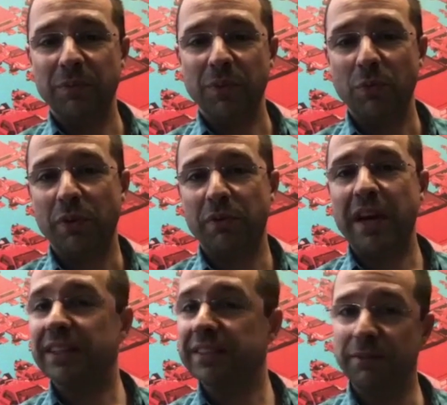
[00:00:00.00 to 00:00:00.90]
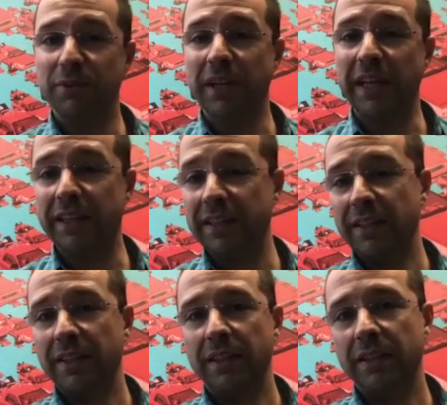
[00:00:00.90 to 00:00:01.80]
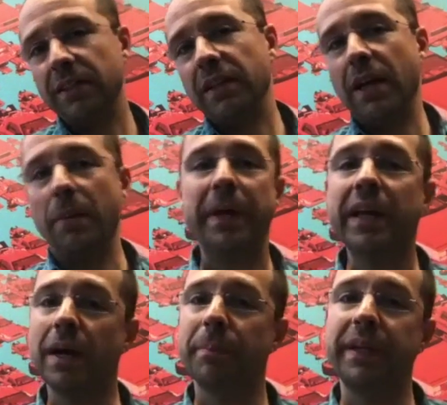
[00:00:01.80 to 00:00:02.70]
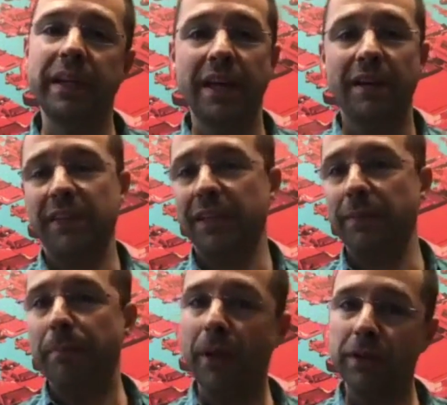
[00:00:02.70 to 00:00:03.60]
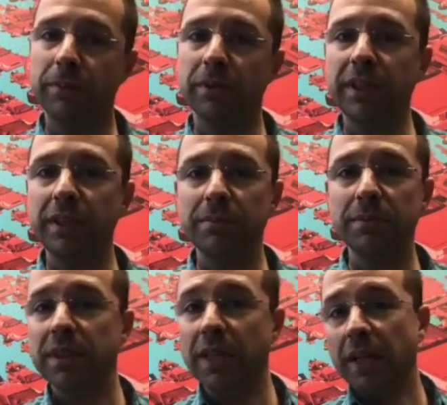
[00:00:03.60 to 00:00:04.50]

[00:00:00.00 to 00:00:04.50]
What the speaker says: Whereas if you're like a big company and have like multiple teams,